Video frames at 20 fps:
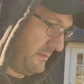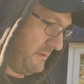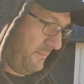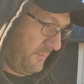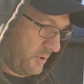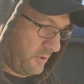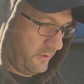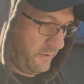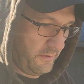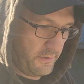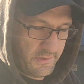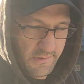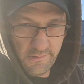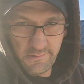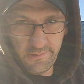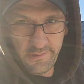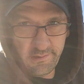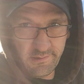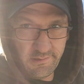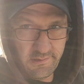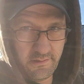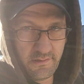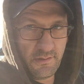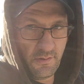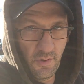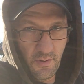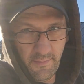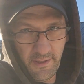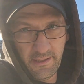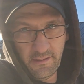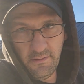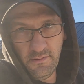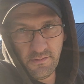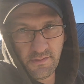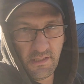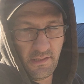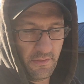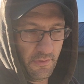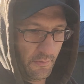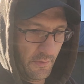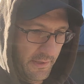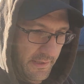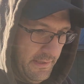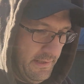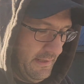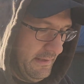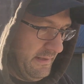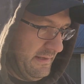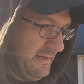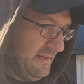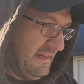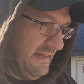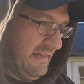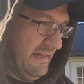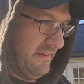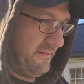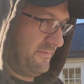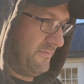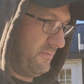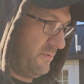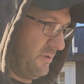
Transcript: the moral of the story is the store might close at 3. If